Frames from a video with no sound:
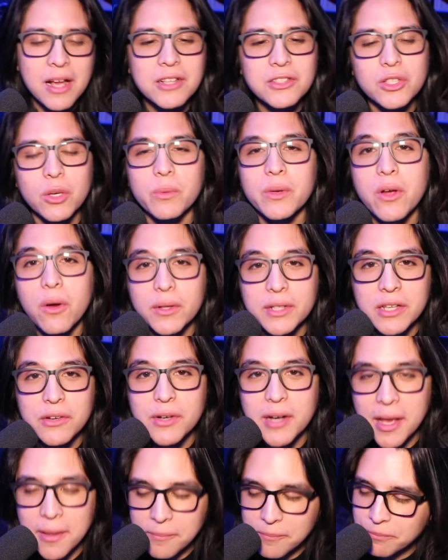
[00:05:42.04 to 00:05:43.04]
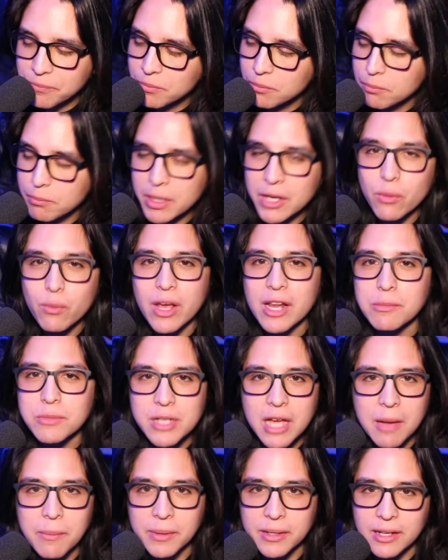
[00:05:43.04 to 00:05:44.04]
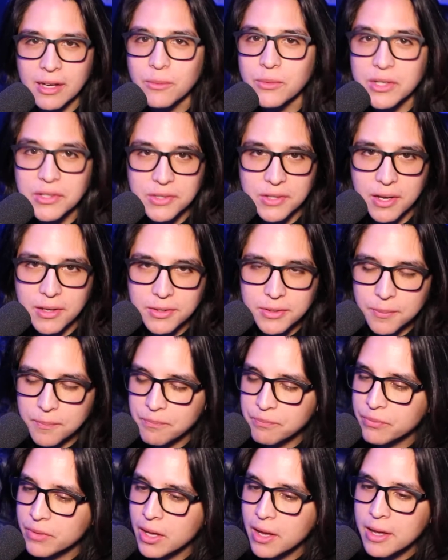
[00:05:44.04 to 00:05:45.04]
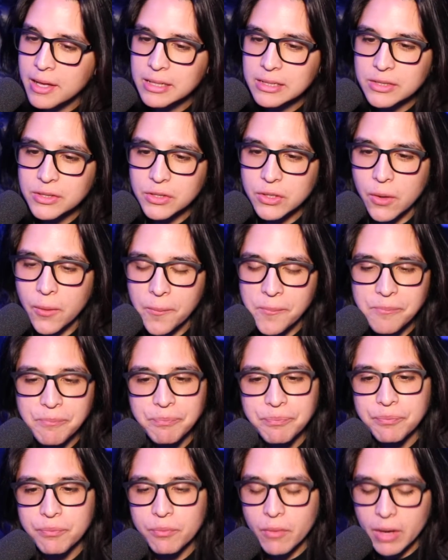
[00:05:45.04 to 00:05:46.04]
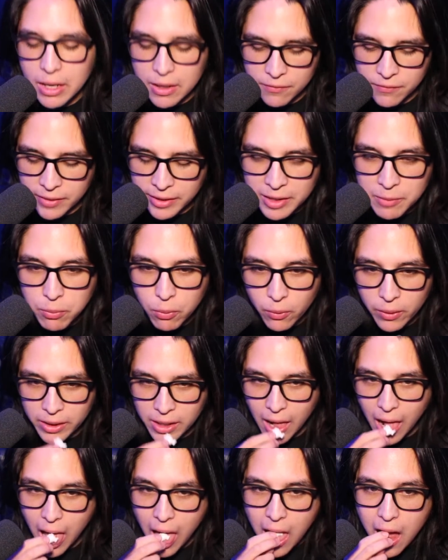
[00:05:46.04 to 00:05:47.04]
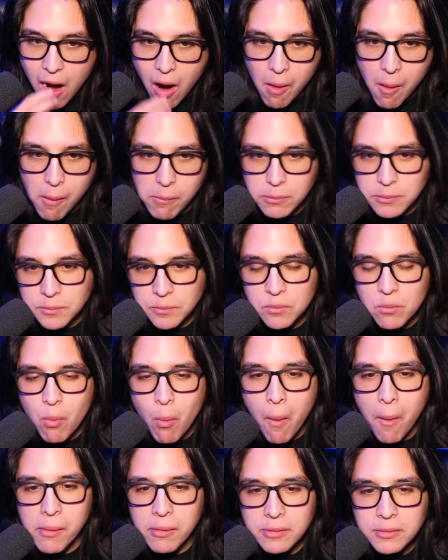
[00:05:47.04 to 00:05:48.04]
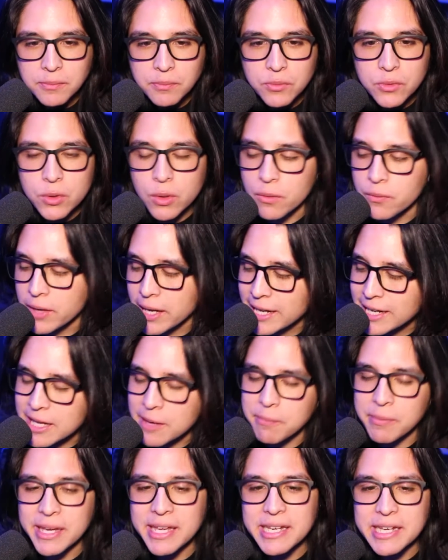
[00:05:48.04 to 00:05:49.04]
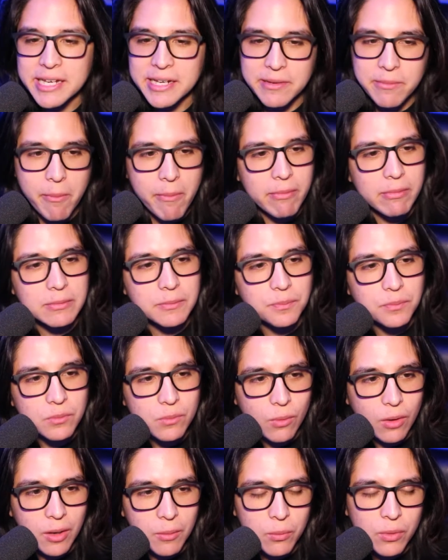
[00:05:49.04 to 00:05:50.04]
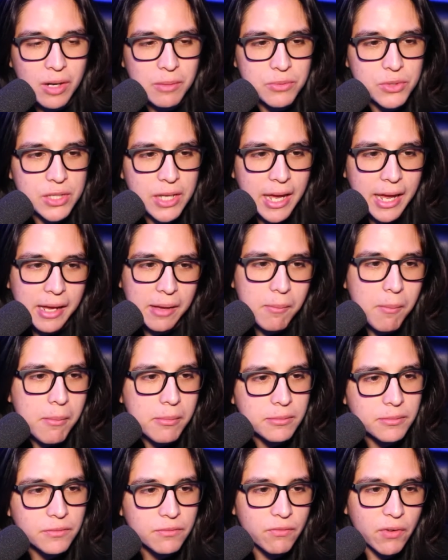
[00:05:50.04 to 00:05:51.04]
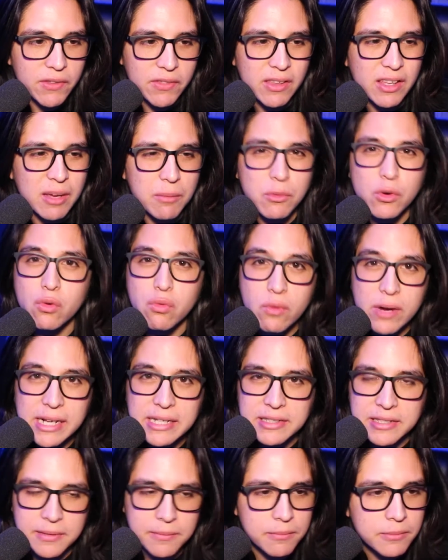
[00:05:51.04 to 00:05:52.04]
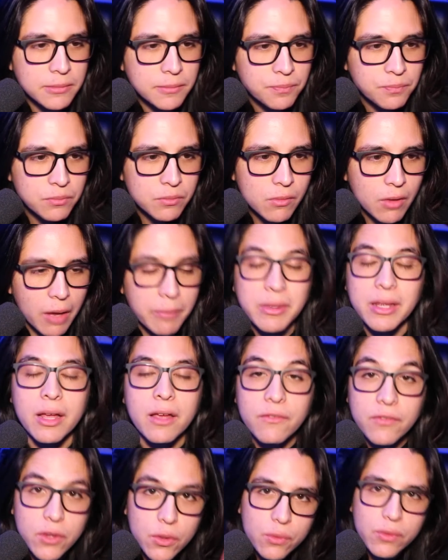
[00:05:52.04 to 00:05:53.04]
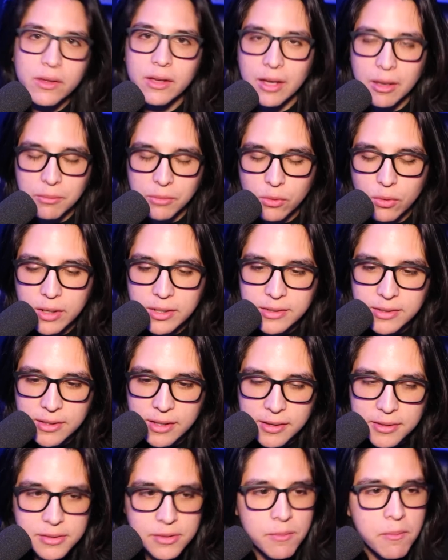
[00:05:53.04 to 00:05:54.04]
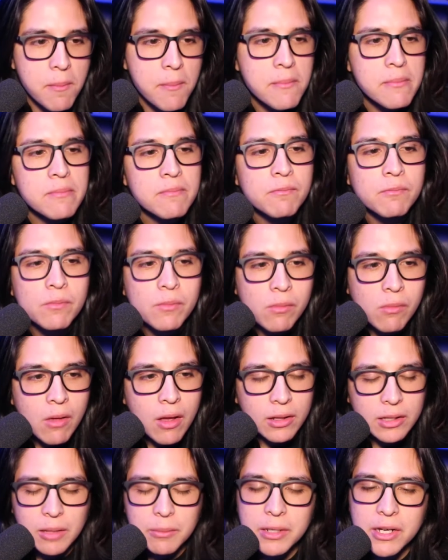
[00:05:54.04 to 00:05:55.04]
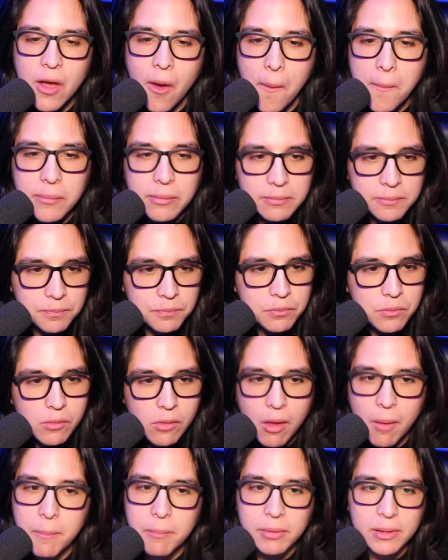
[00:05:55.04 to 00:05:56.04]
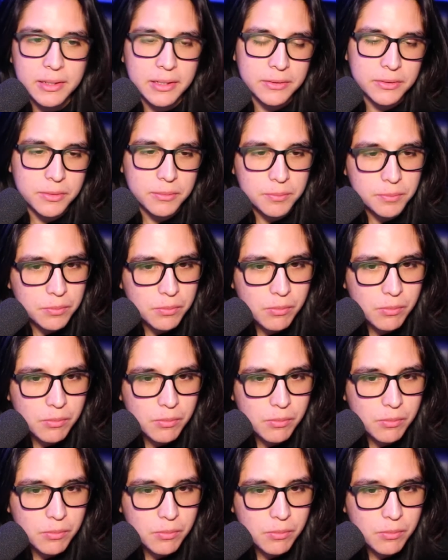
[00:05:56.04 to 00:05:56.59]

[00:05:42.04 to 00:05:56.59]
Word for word: So we go on the internet, pick a random topic, and we discuss. So, if at any point you have any opinion on what I'm saying, if I think I'm crazy, I mean, if you think I'm crazy, that is, let me know, please.